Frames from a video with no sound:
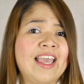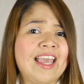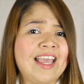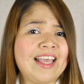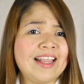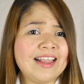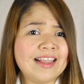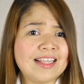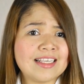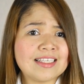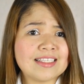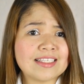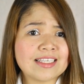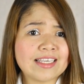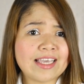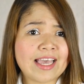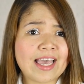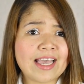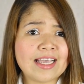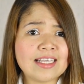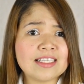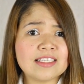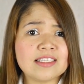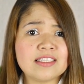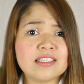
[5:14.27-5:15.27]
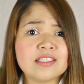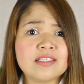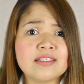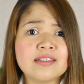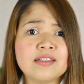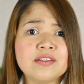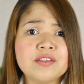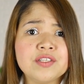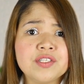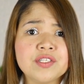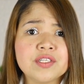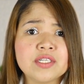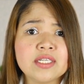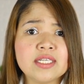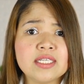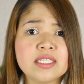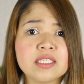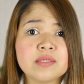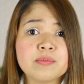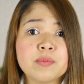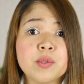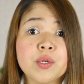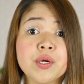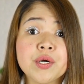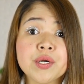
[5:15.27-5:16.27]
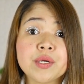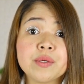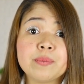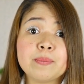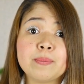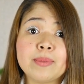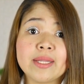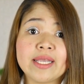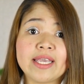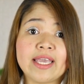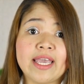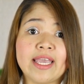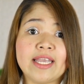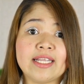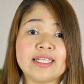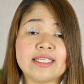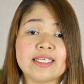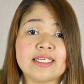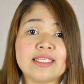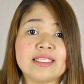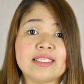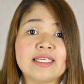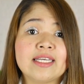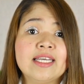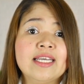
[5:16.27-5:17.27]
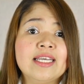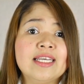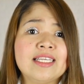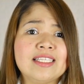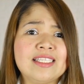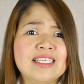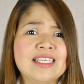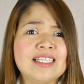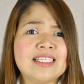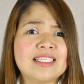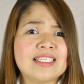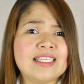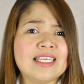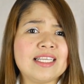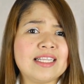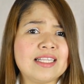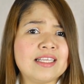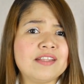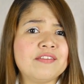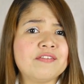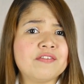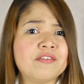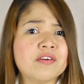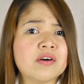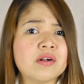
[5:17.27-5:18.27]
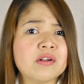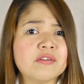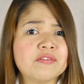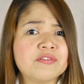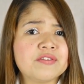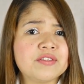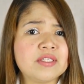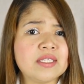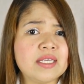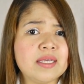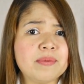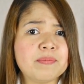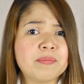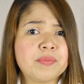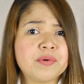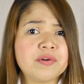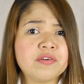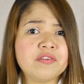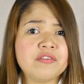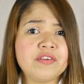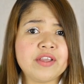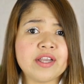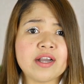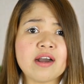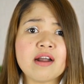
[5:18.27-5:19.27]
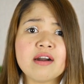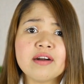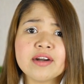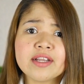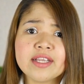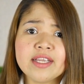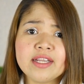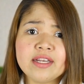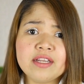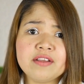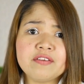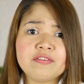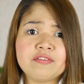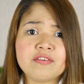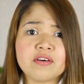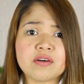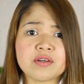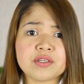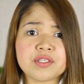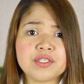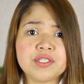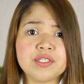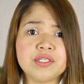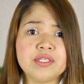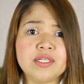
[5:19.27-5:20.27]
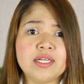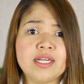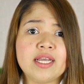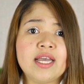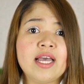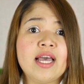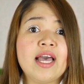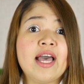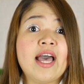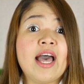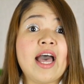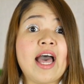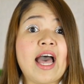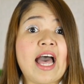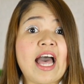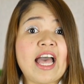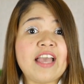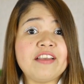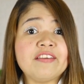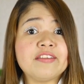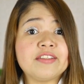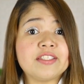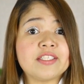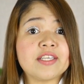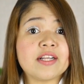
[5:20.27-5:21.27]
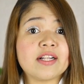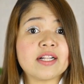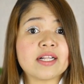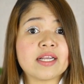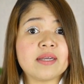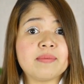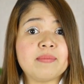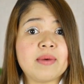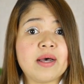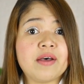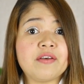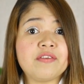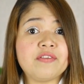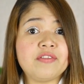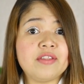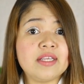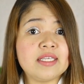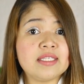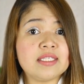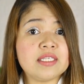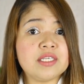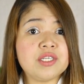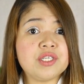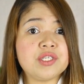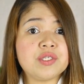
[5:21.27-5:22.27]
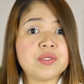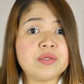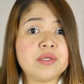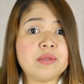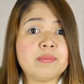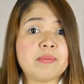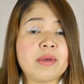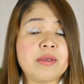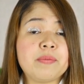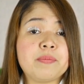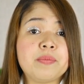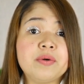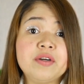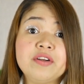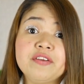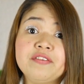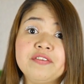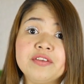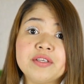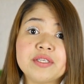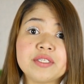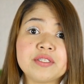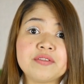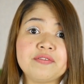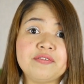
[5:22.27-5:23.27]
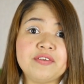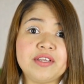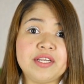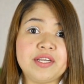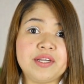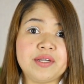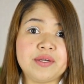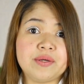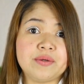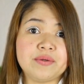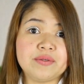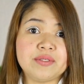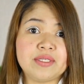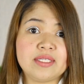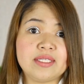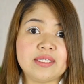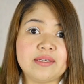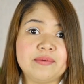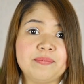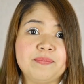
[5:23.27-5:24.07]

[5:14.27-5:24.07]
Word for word: In this case, the solution is more complicated since it involves improving our kidney function. I talked about this issue in my previous videos.